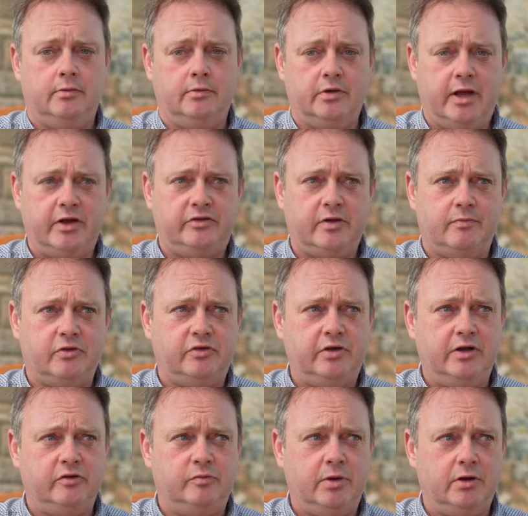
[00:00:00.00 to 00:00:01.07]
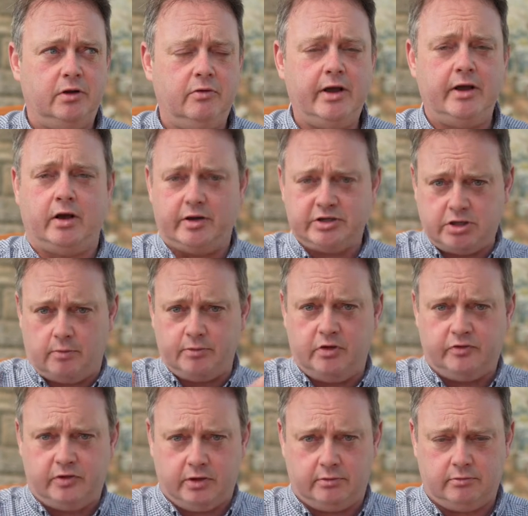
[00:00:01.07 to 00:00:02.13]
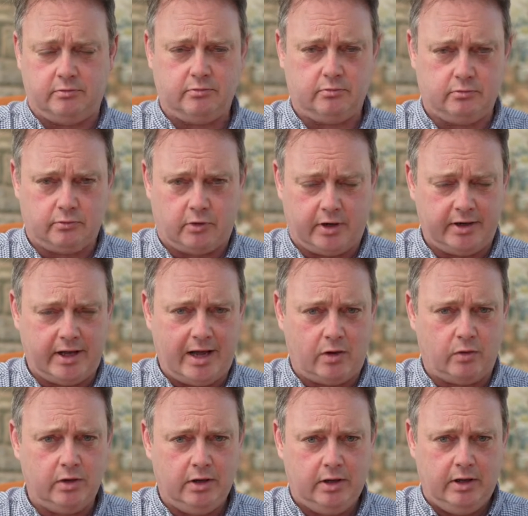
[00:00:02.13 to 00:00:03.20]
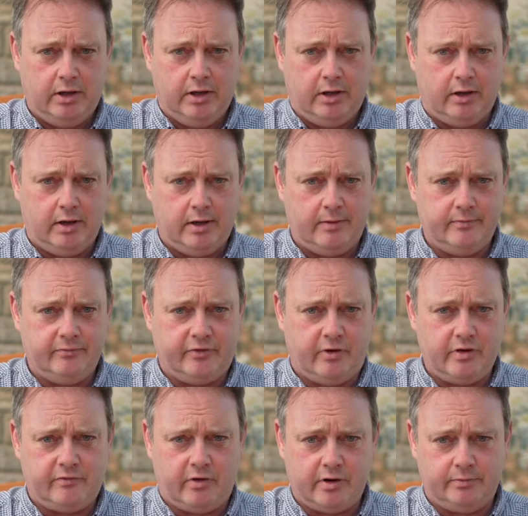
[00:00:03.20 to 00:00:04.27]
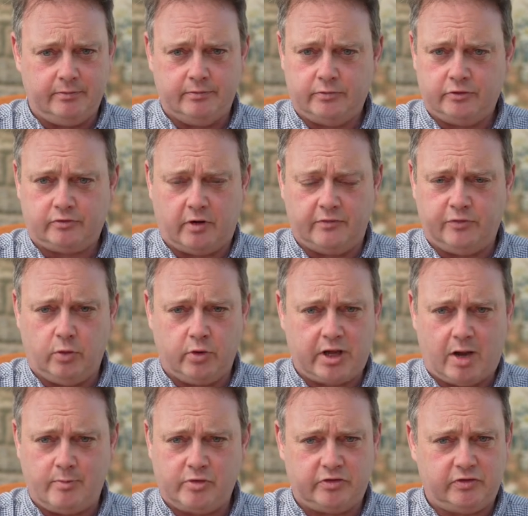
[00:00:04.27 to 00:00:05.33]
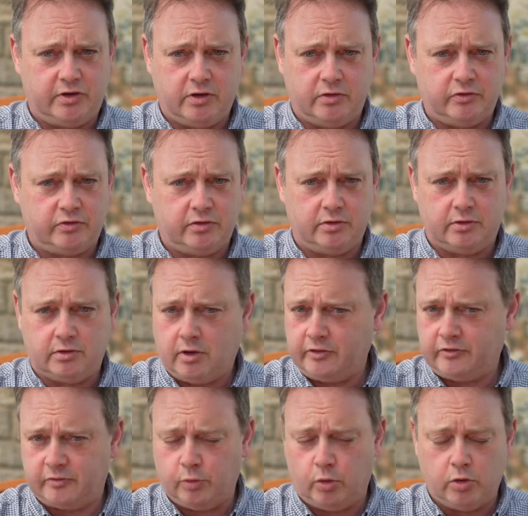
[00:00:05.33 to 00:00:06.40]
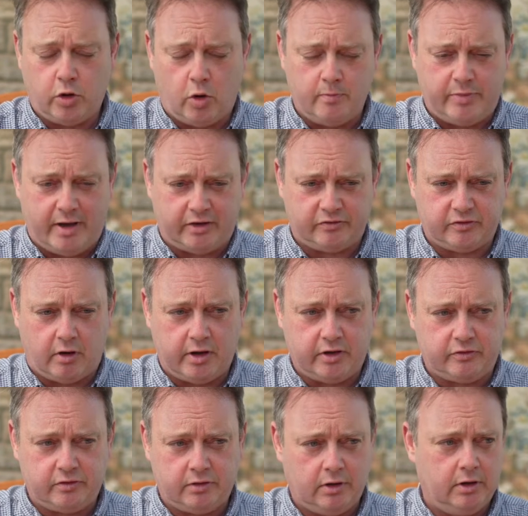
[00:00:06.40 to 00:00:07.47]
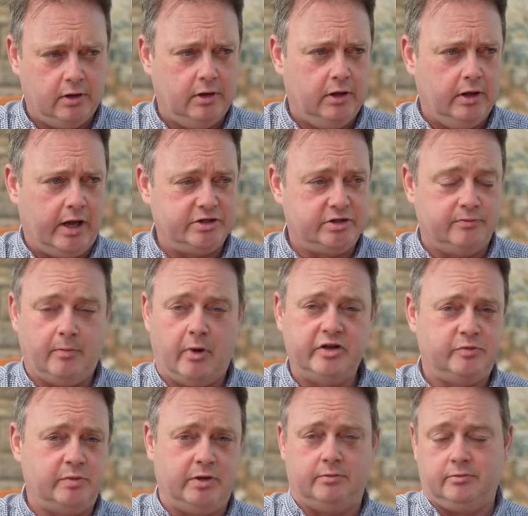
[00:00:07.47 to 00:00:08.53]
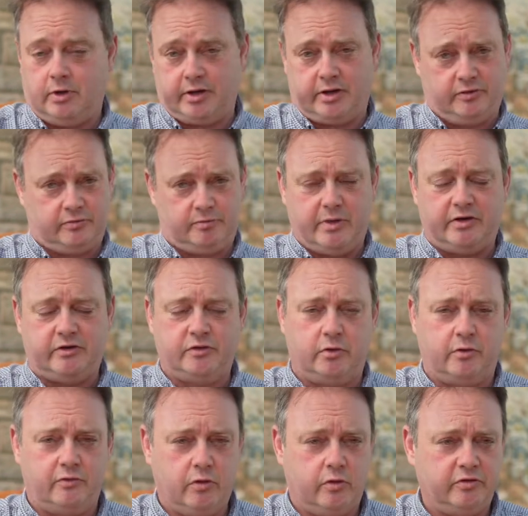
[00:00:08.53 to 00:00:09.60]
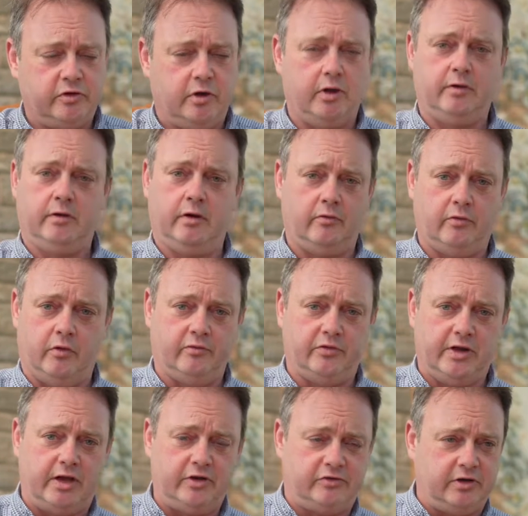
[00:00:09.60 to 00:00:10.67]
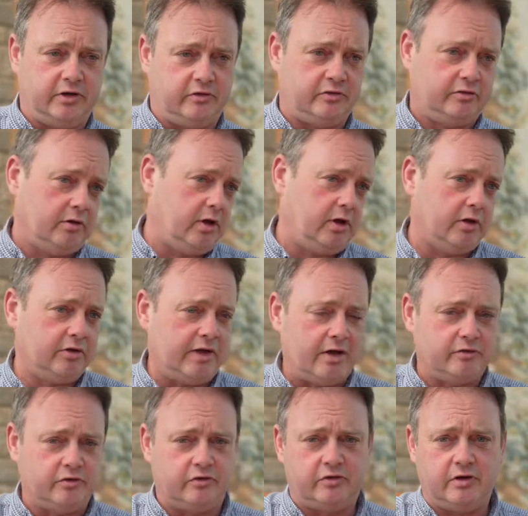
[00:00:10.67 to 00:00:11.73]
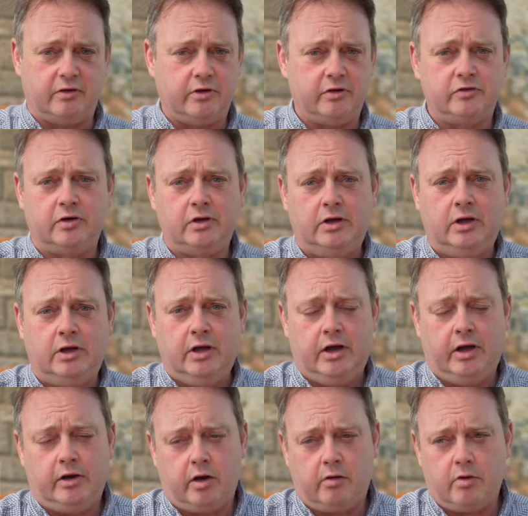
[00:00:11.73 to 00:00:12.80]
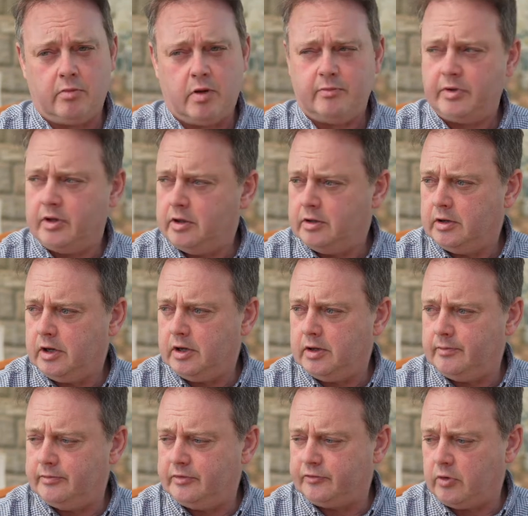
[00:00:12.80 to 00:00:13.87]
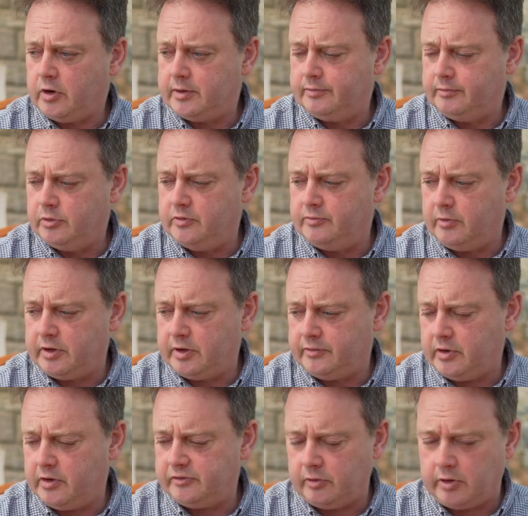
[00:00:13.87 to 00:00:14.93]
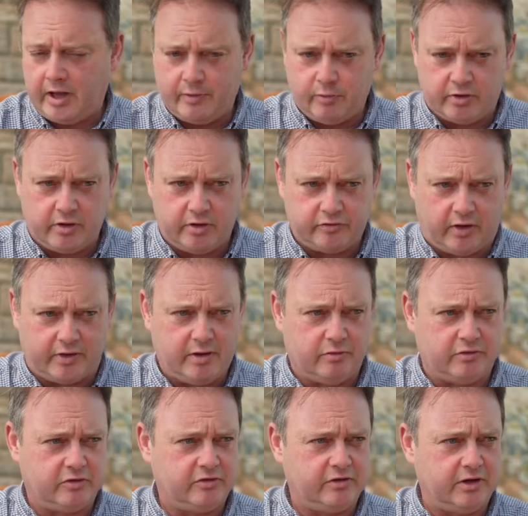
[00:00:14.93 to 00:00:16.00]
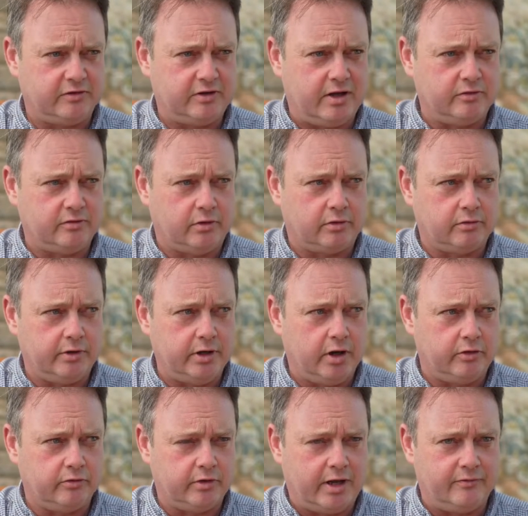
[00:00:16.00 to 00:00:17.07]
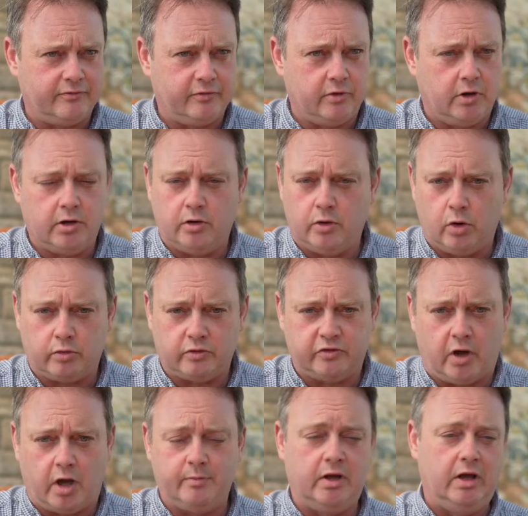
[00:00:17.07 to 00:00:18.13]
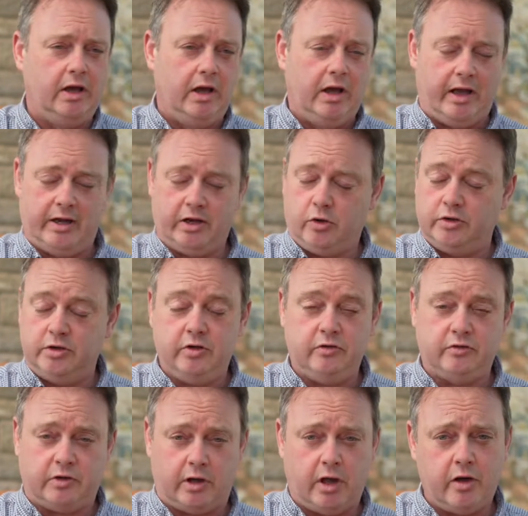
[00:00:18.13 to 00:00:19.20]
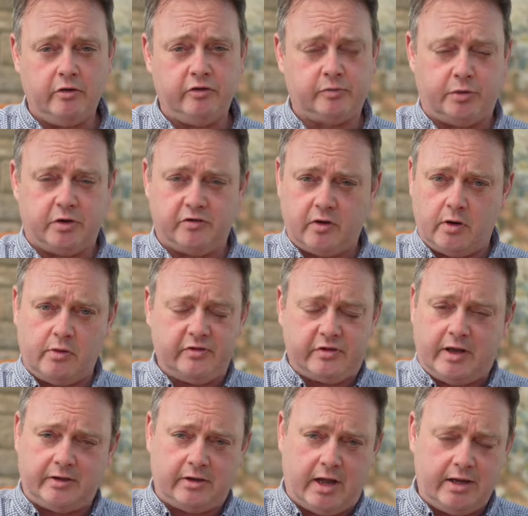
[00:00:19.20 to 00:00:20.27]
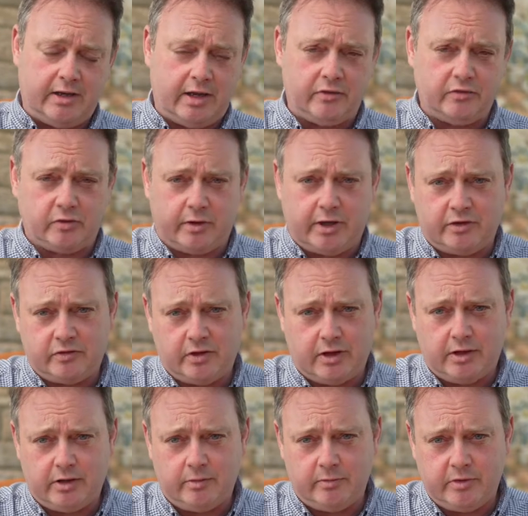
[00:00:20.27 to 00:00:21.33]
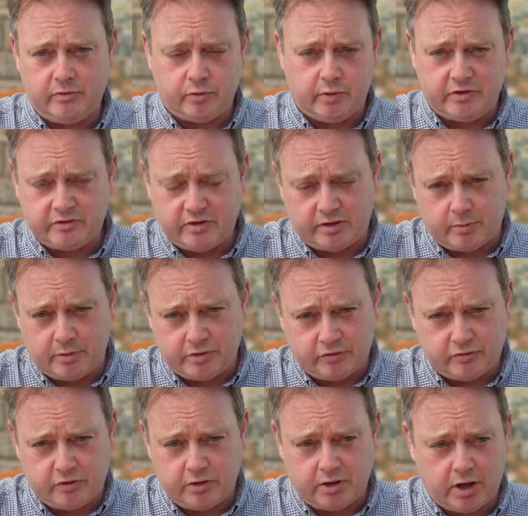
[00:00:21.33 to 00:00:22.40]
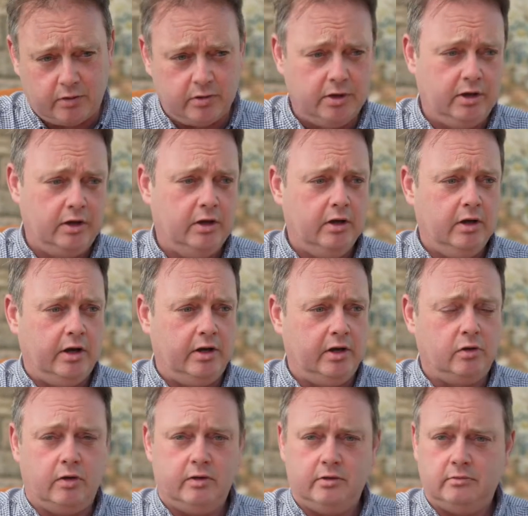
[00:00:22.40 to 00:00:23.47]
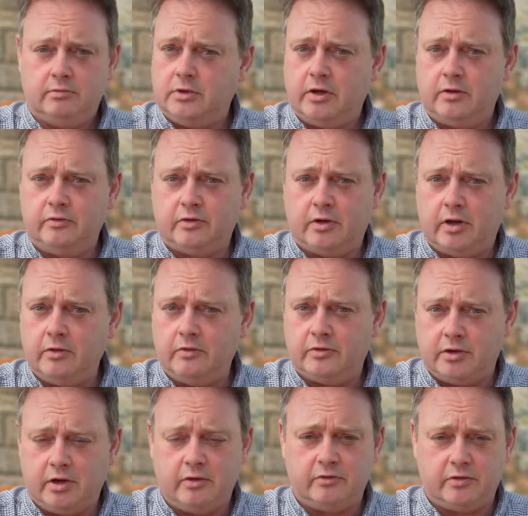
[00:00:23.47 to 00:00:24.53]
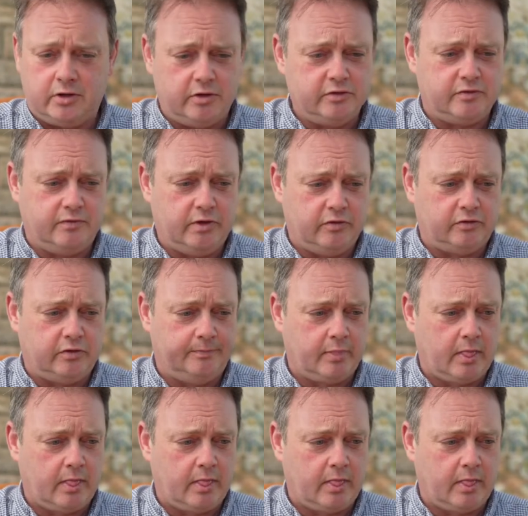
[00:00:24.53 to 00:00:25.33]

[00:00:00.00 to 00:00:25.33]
the A7C has been great, and actually I'm using it right now. Very, very straightforward camera to use, nice small compact size. Actually reminds me, like it's meant to, of course, of the A6000 series. And I remember before I moved one of those on, I had one of those, I think it was a 6300 I had for a long time, and it got used loads because I always had a lens on it. It's always set up in the studio, and it got loads and loads and loads and loads of use.